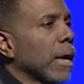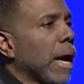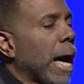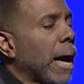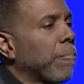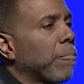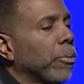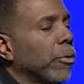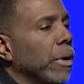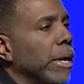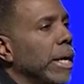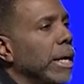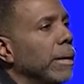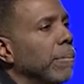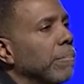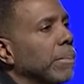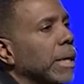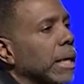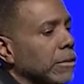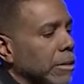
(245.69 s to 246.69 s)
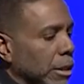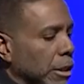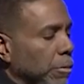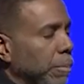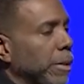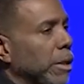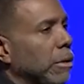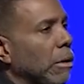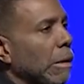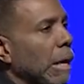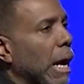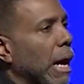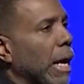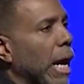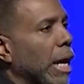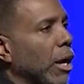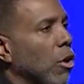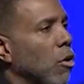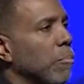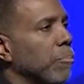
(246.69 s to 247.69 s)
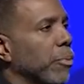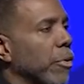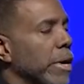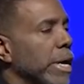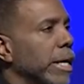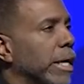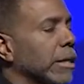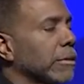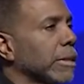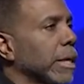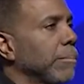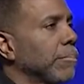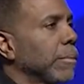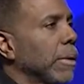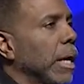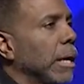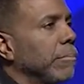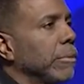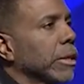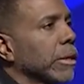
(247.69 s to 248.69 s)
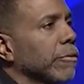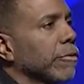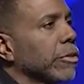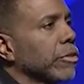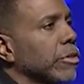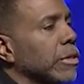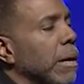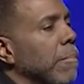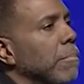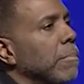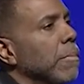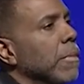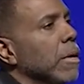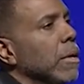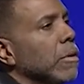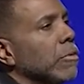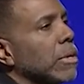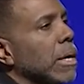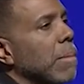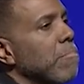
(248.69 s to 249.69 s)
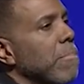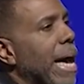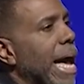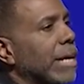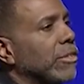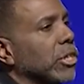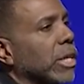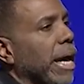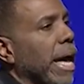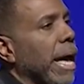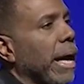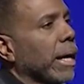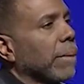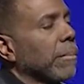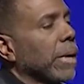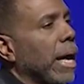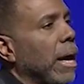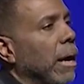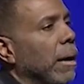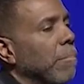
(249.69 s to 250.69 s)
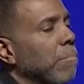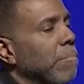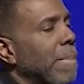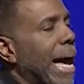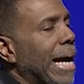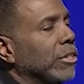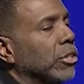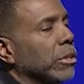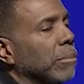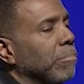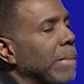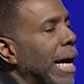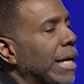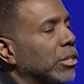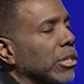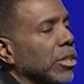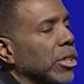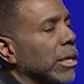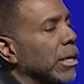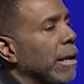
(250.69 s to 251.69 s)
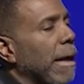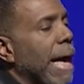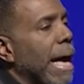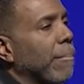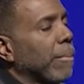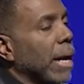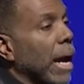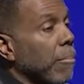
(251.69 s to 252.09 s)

I pray because I depend on God. I don't pray because I'm, I'm looking for something, some magic, hat, uh, magic, magic thing to happen.